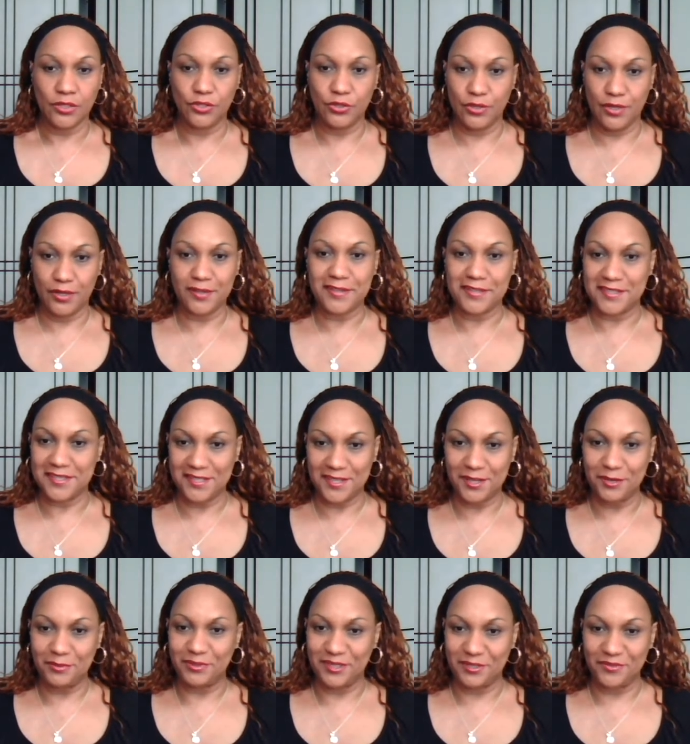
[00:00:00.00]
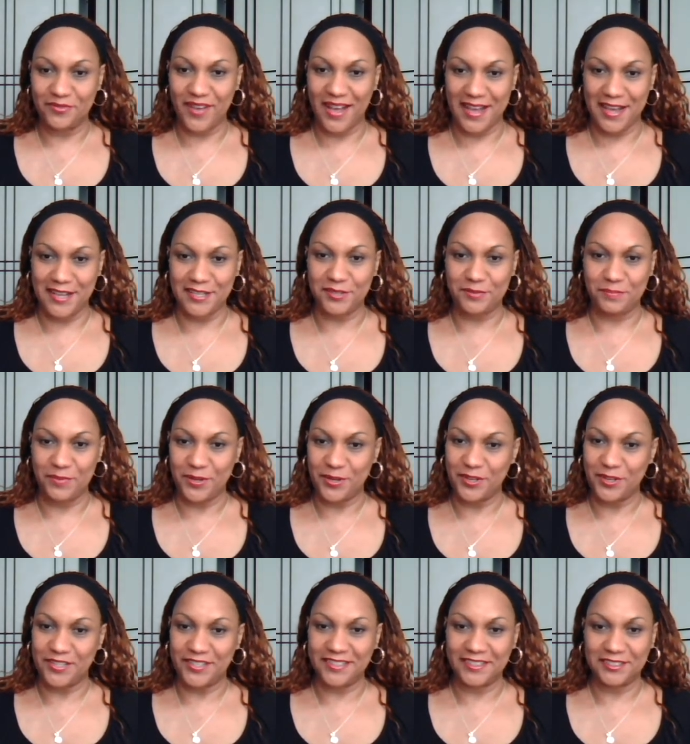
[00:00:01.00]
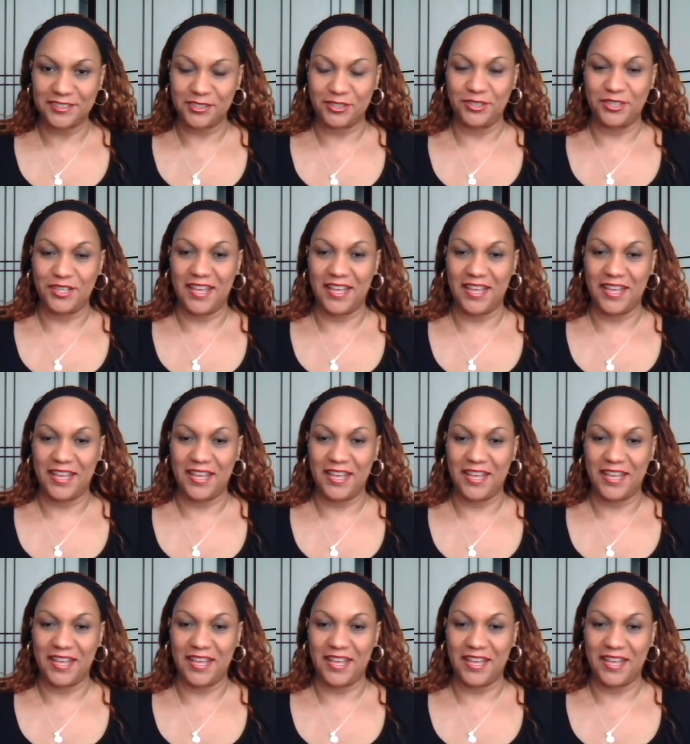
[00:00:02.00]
you know, consult with divine spirit.